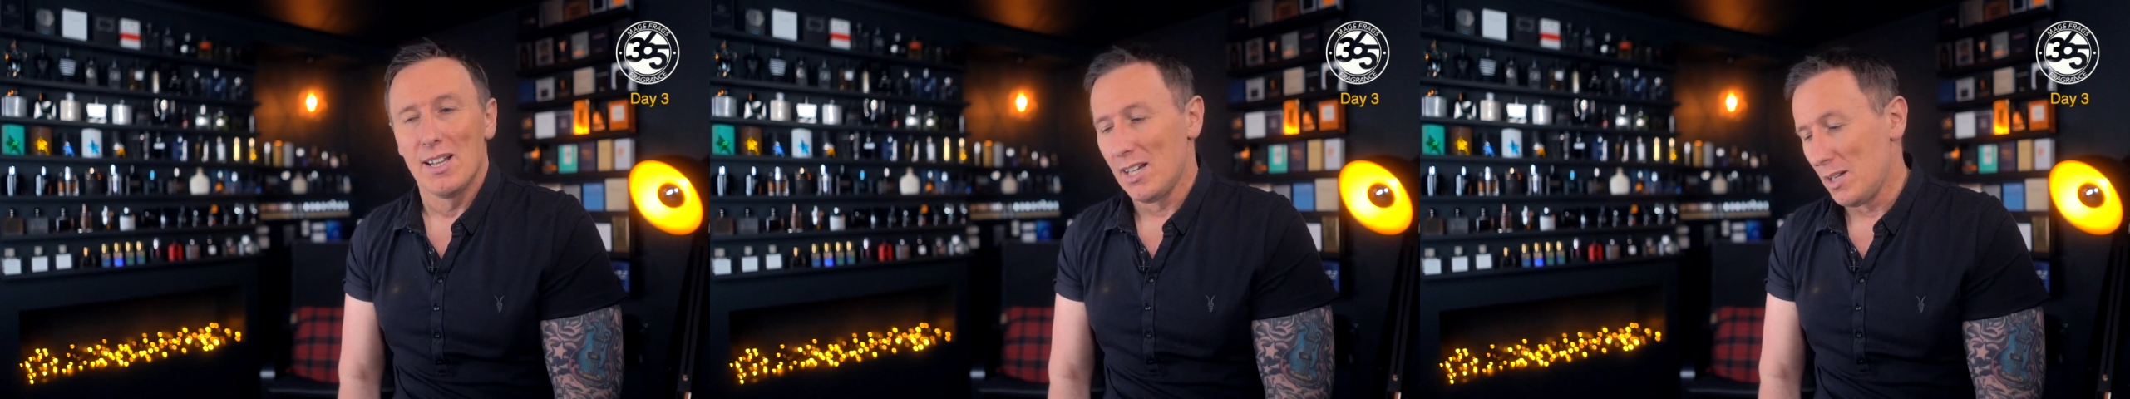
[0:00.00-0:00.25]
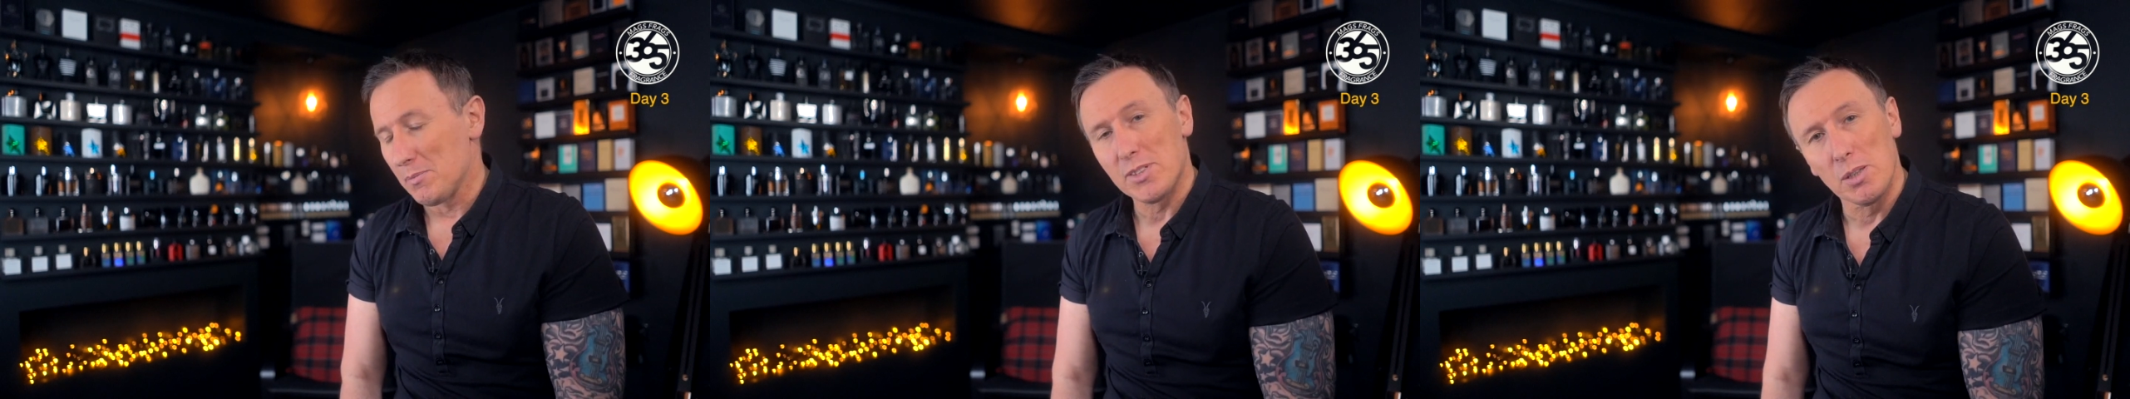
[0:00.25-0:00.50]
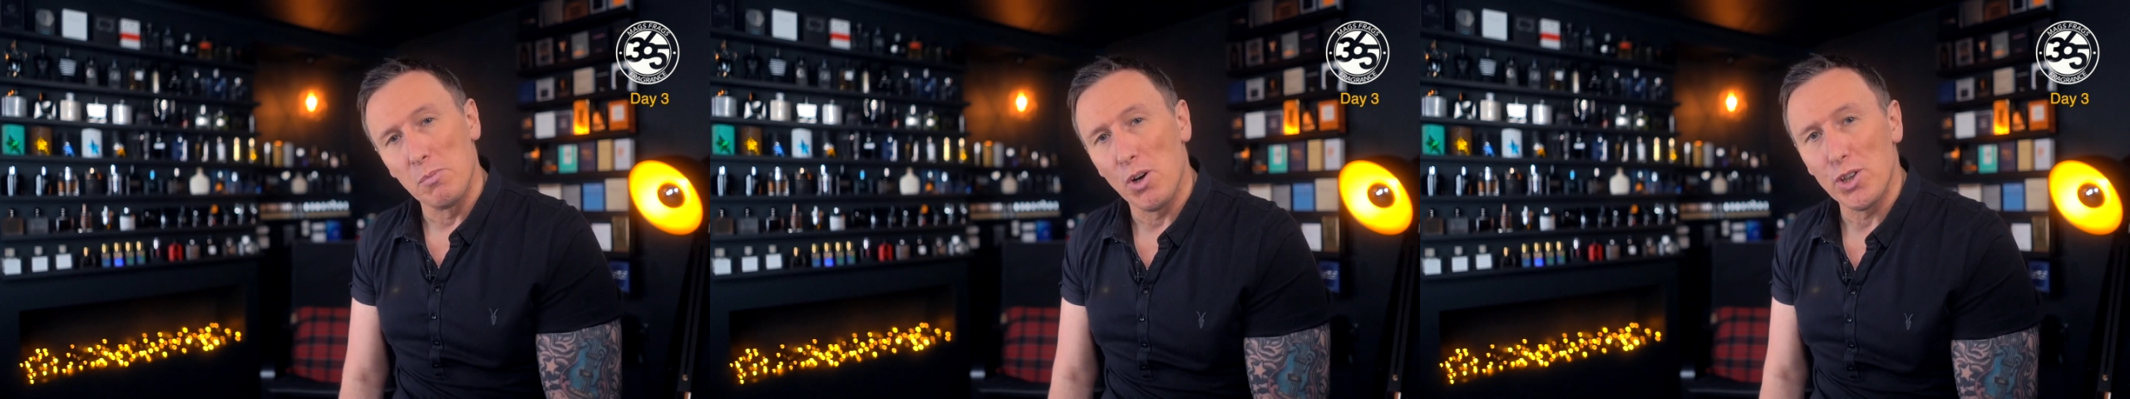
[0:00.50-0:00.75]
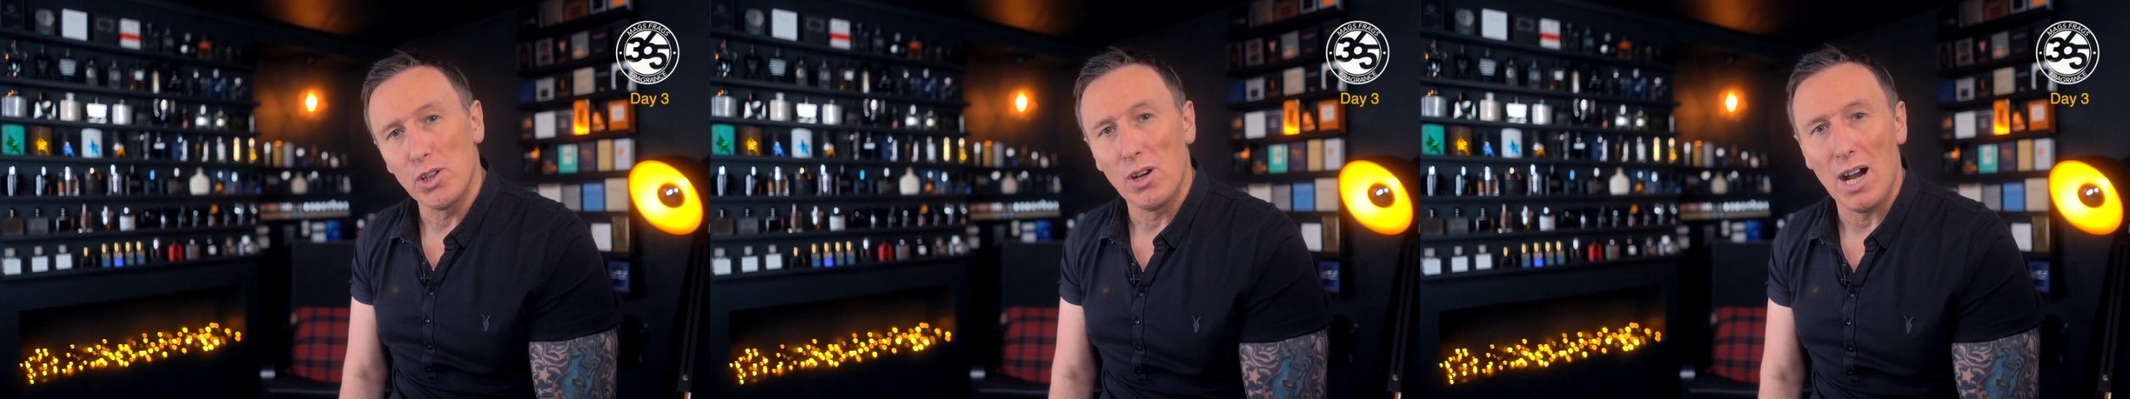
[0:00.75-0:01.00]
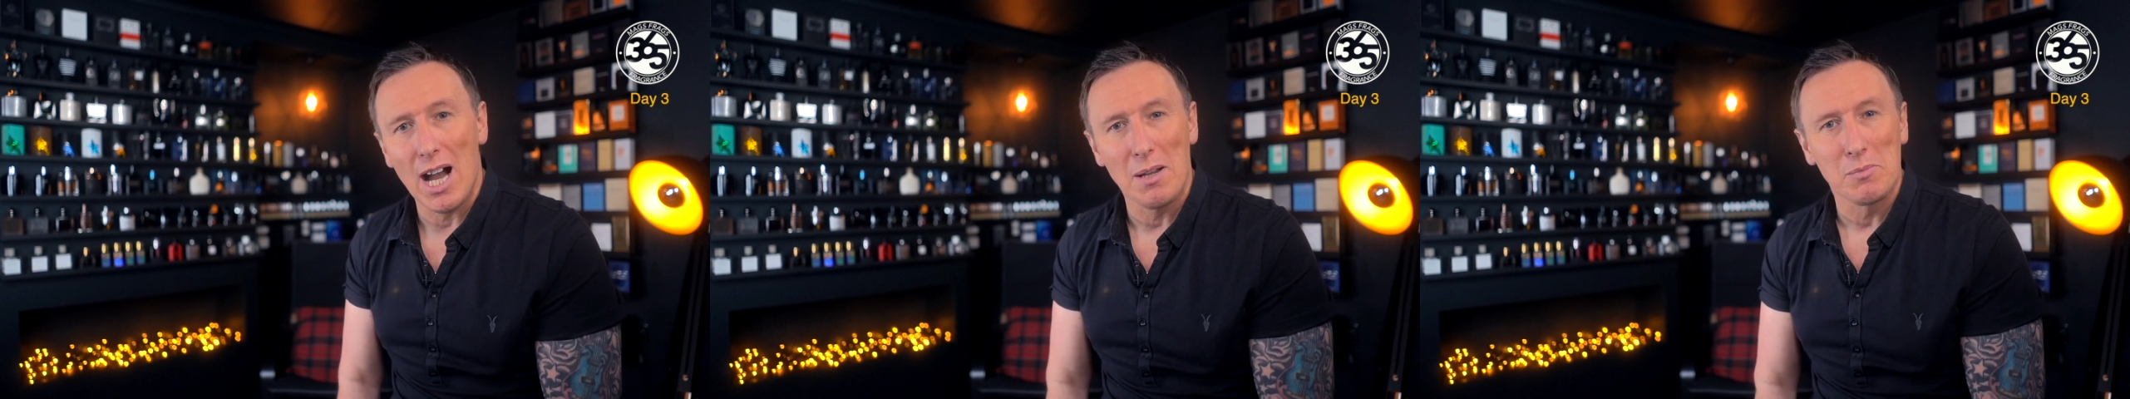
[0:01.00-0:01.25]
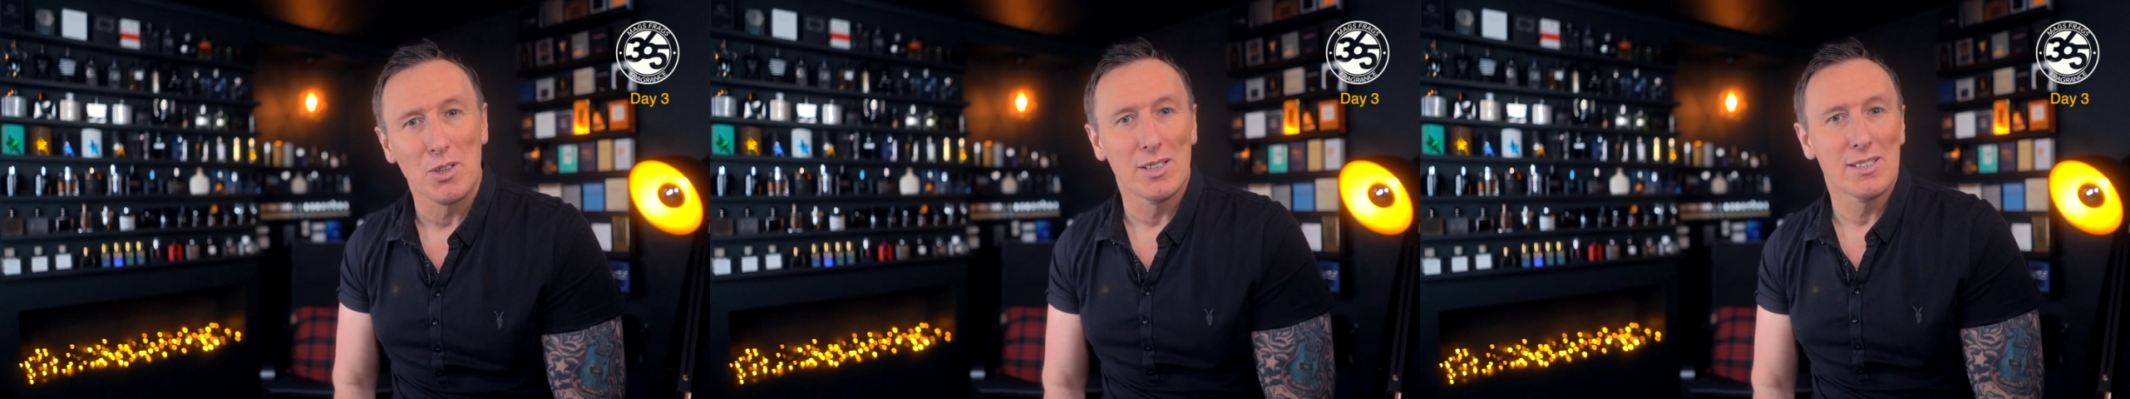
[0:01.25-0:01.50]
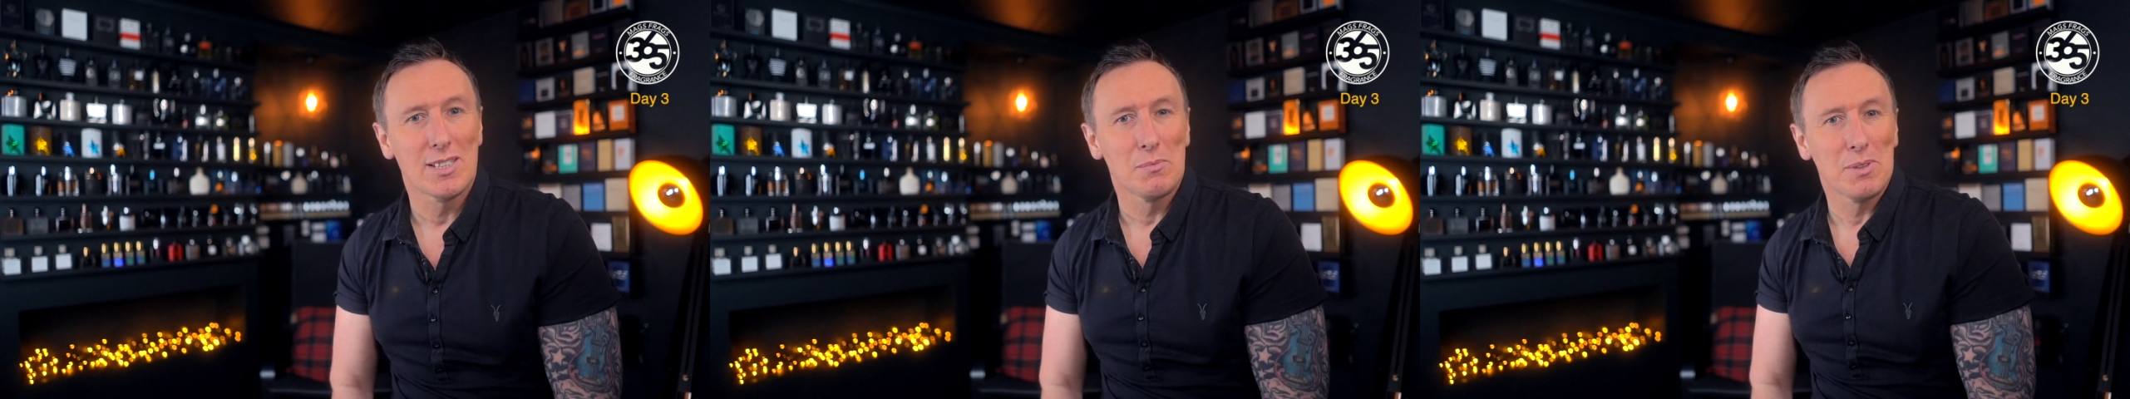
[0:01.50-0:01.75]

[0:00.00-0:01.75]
Um, tomorrow I'm going to